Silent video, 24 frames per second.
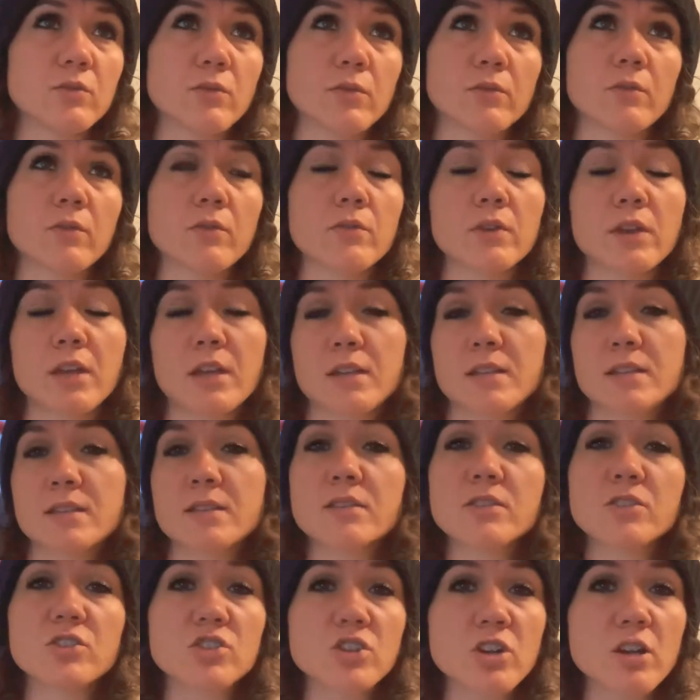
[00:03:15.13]
Throw the kids in
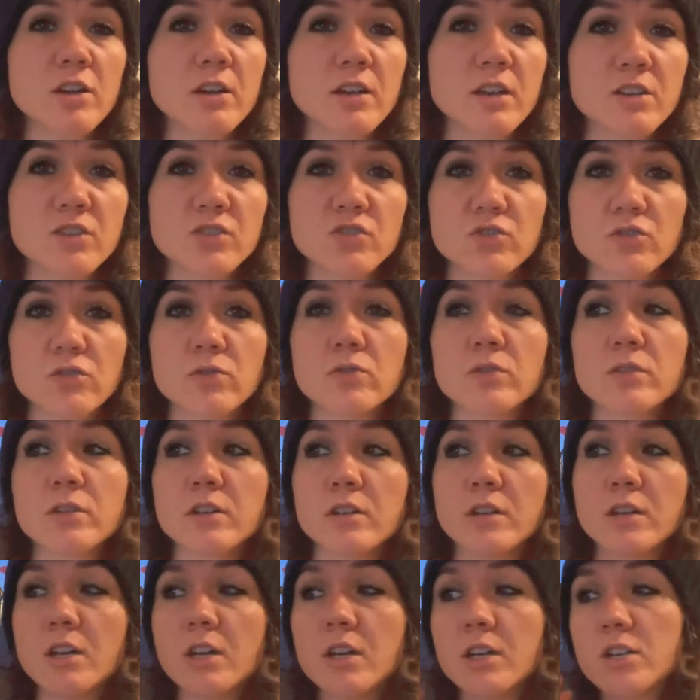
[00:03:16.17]
the jogging
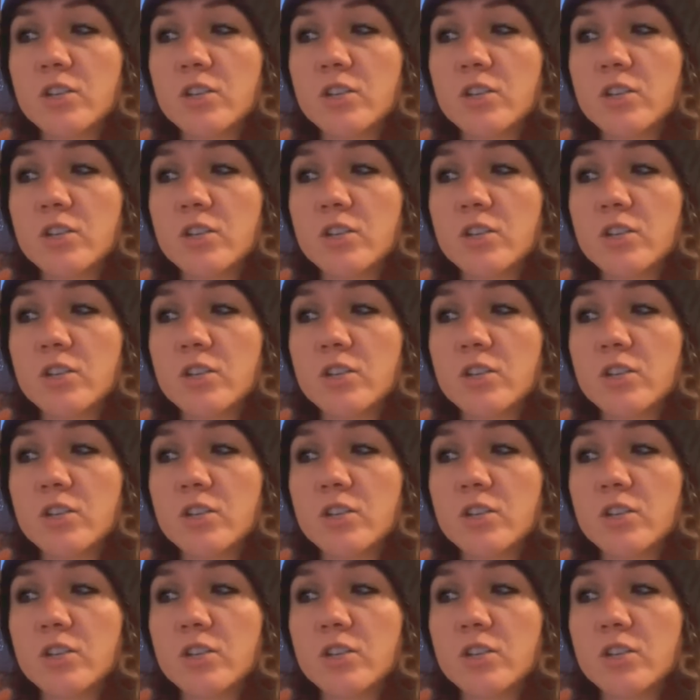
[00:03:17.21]
stroller,